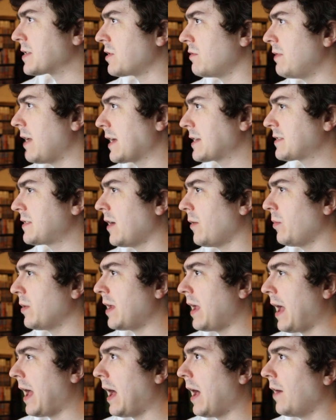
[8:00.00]
so next up we
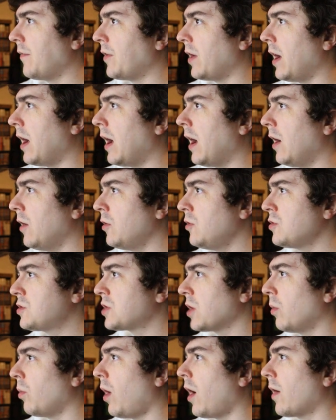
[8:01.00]
have uh,
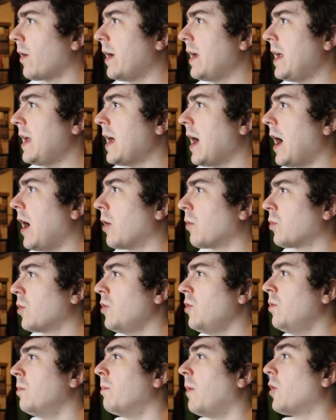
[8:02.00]
Utawari uh,
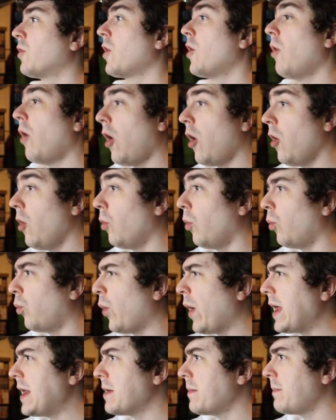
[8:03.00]
Rumono. Oh,
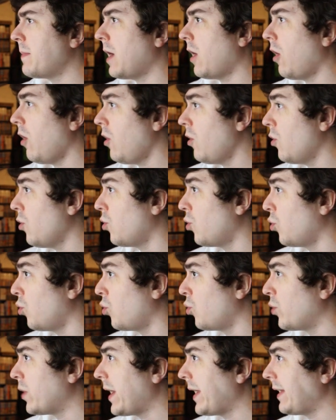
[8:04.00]
wait a minute. Oh,
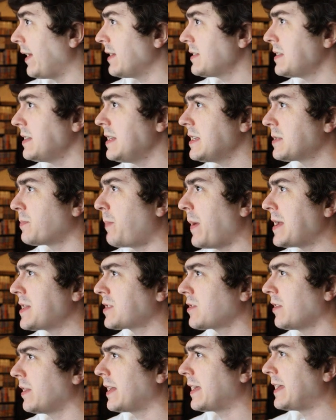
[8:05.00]
wait. Isn't this
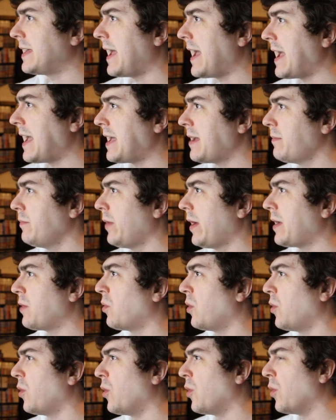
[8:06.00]
based on the game? Like,
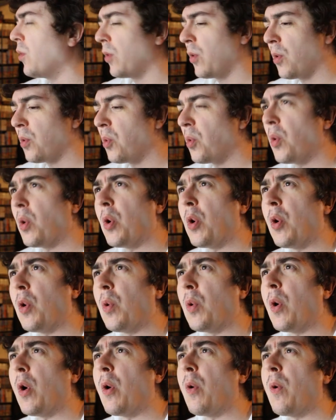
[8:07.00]
whoa, whoa, whoa,
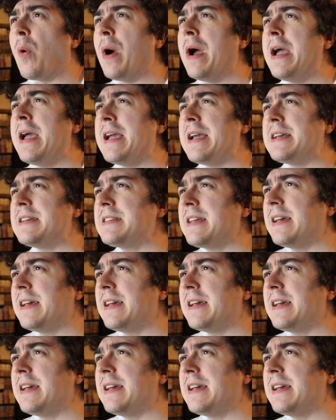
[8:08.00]
whoa, whoa. Is,